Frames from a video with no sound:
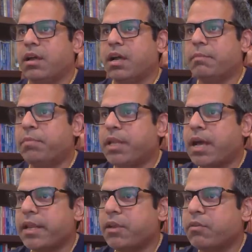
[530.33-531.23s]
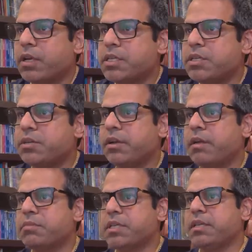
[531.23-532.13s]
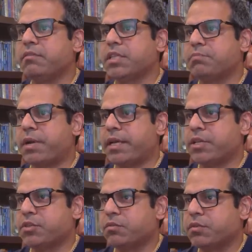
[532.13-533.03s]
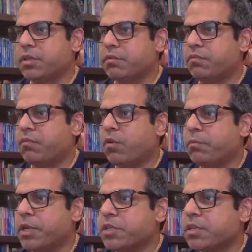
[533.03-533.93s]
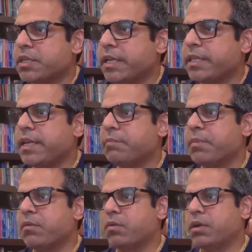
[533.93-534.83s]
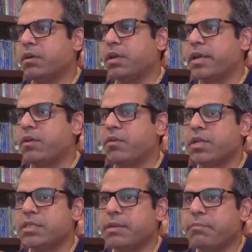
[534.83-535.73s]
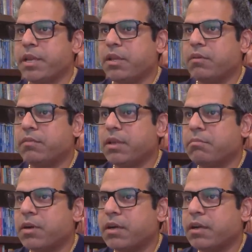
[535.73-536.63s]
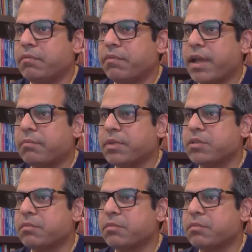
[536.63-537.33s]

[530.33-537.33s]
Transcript: I'm a Pilates yoga teacher and I'm dealing with spine issue, deformation daily at my work. I notice that many of them are in a family.